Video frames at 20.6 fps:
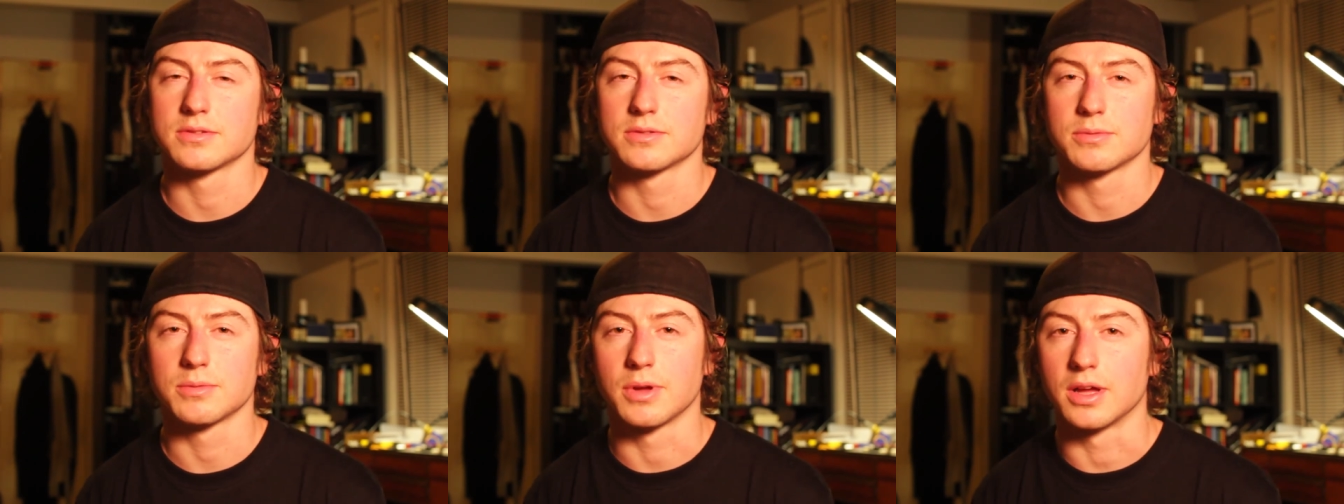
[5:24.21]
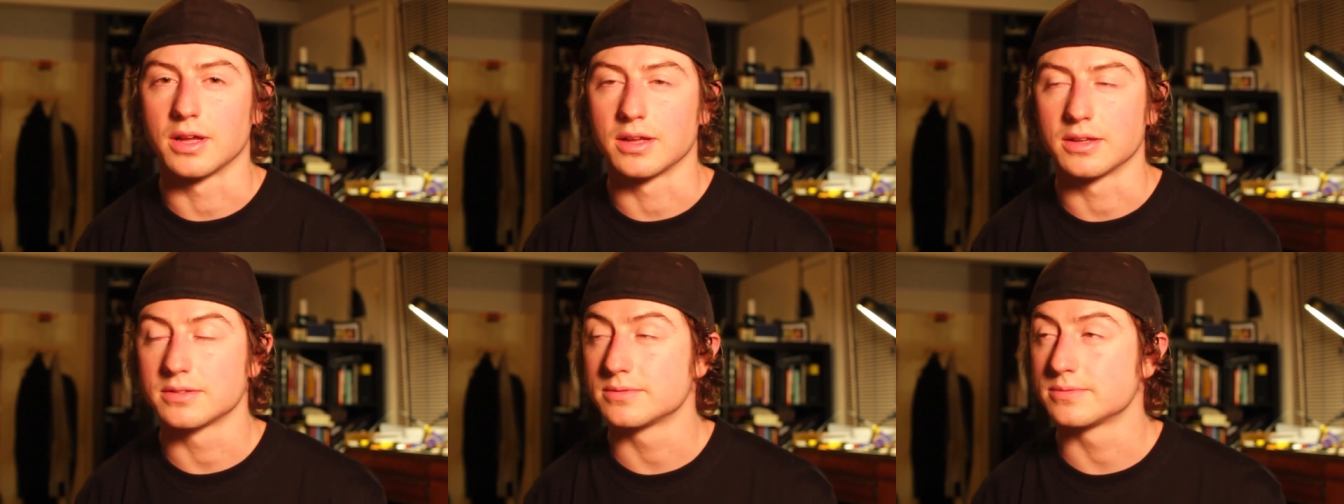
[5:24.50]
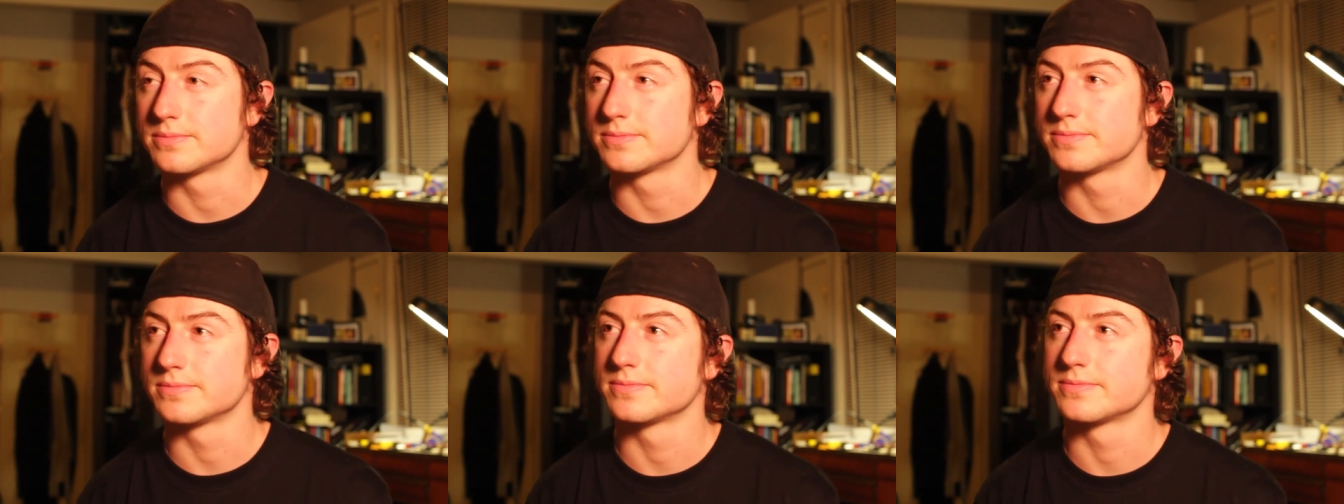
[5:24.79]
well,
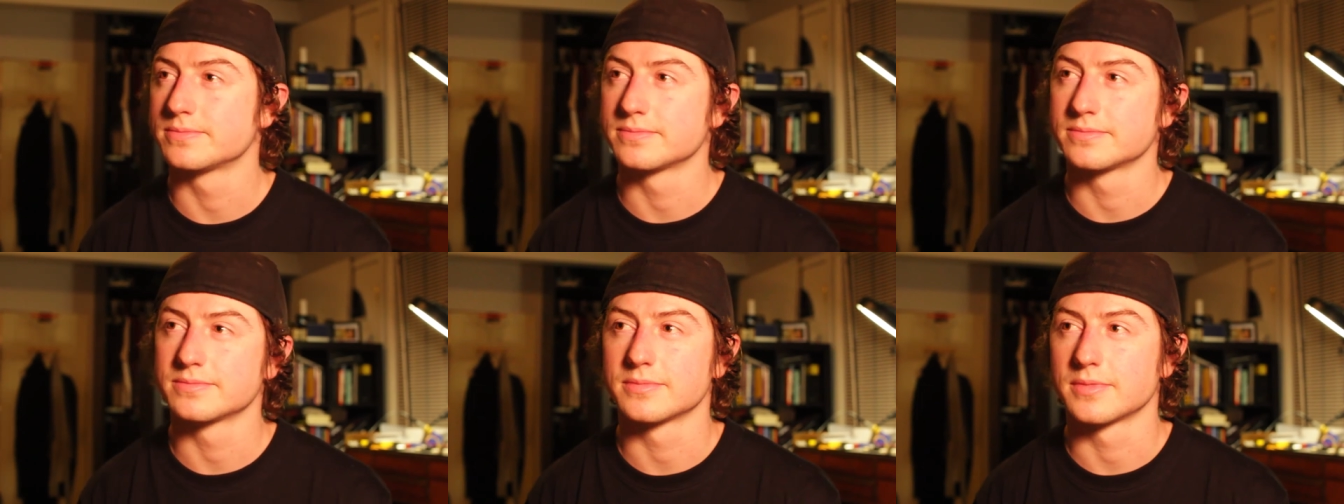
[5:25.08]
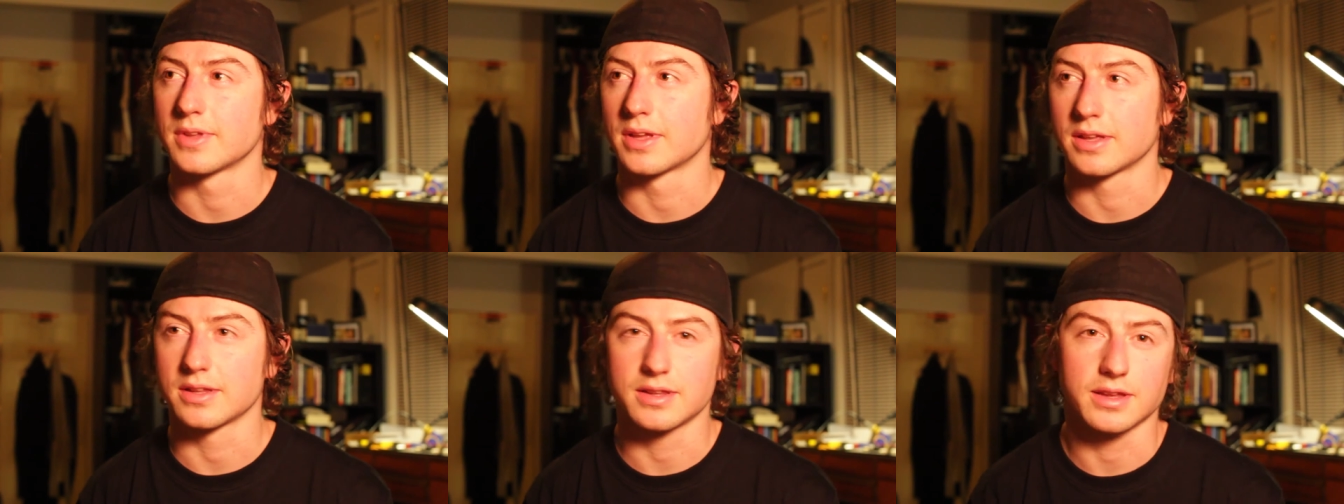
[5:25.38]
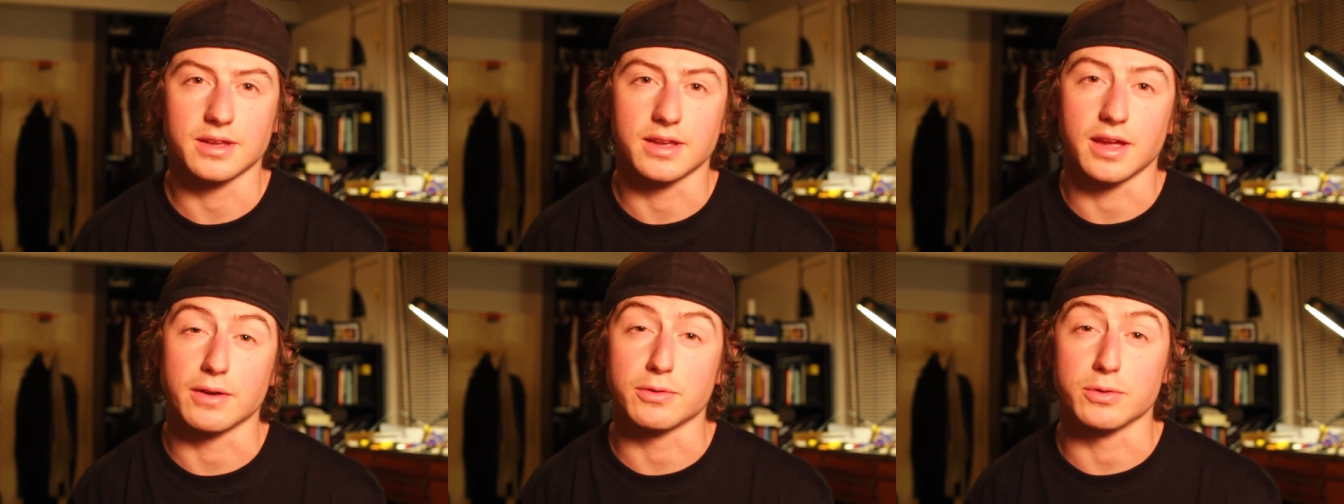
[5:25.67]
I
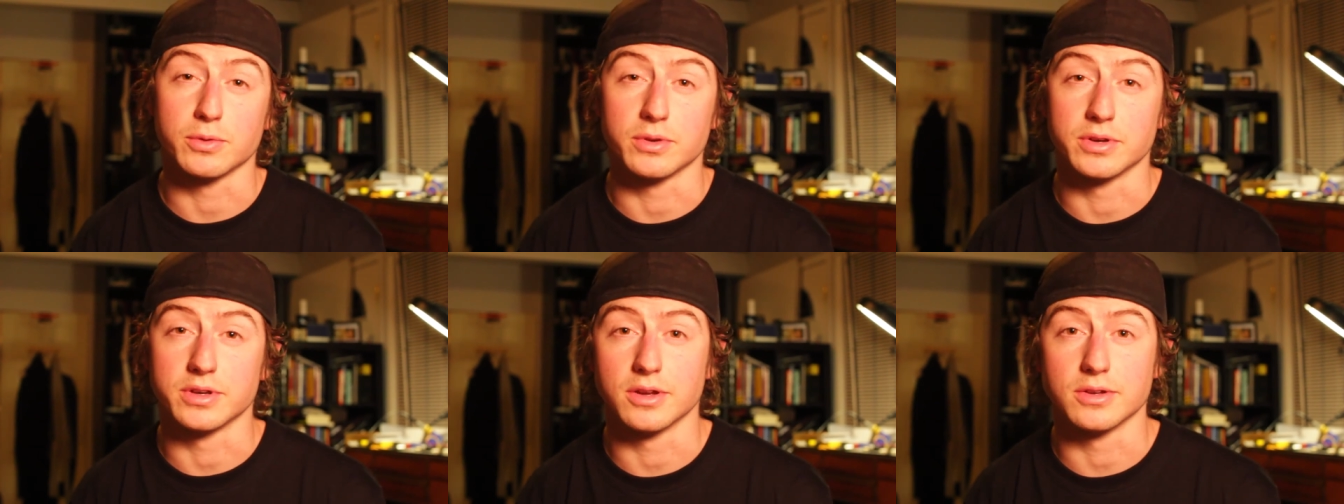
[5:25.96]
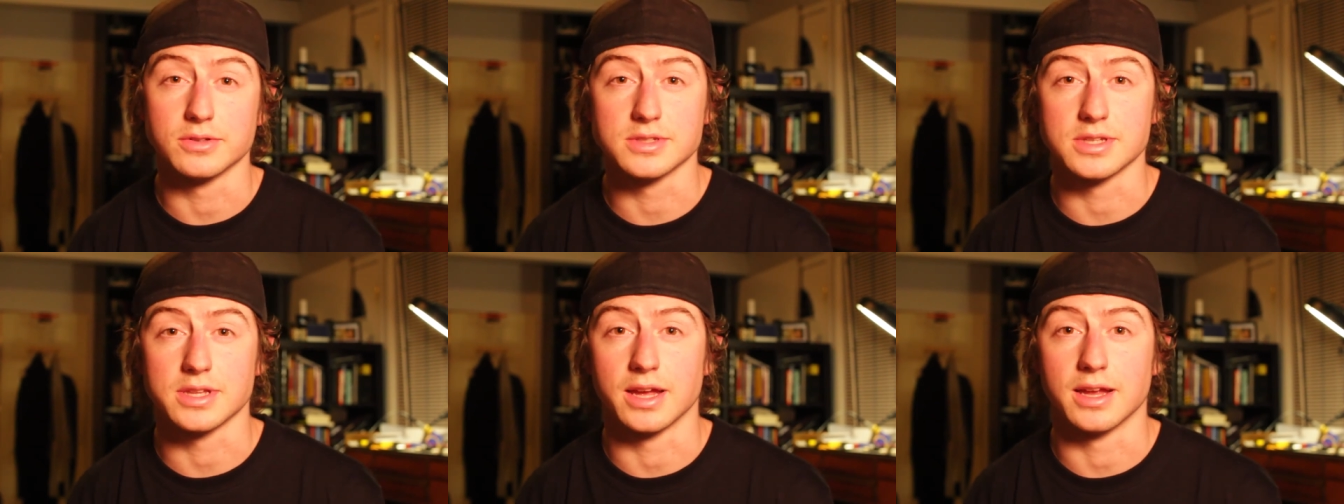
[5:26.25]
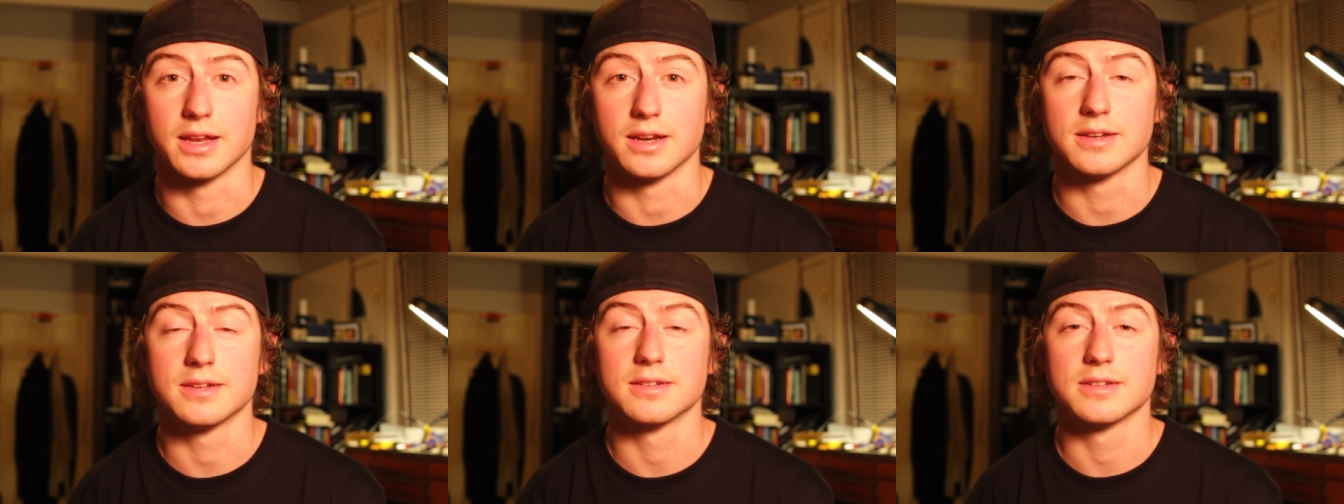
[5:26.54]
think everyone knows
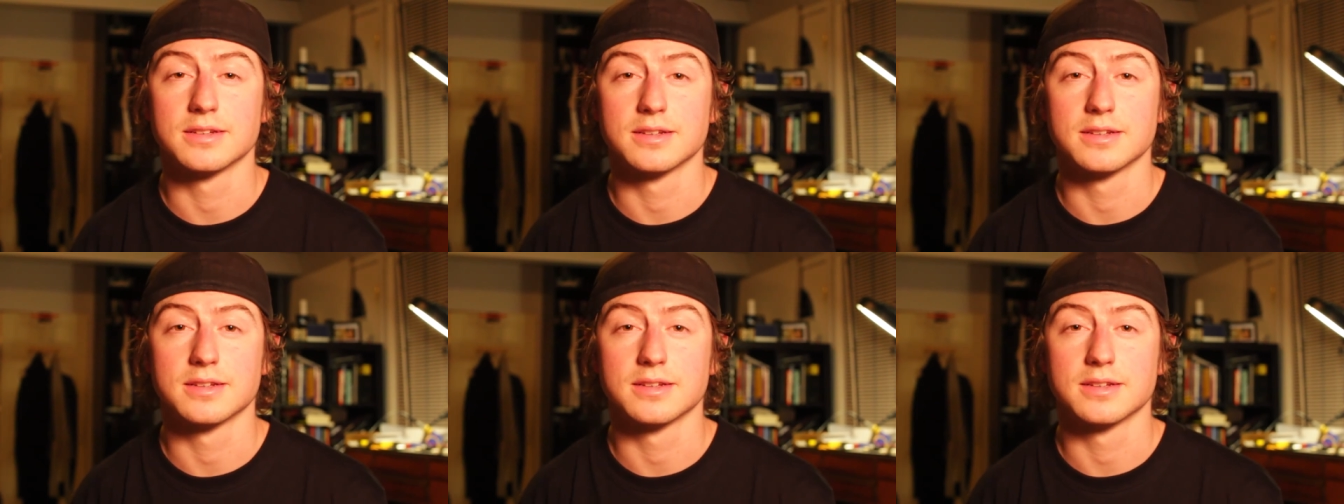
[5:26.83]
that,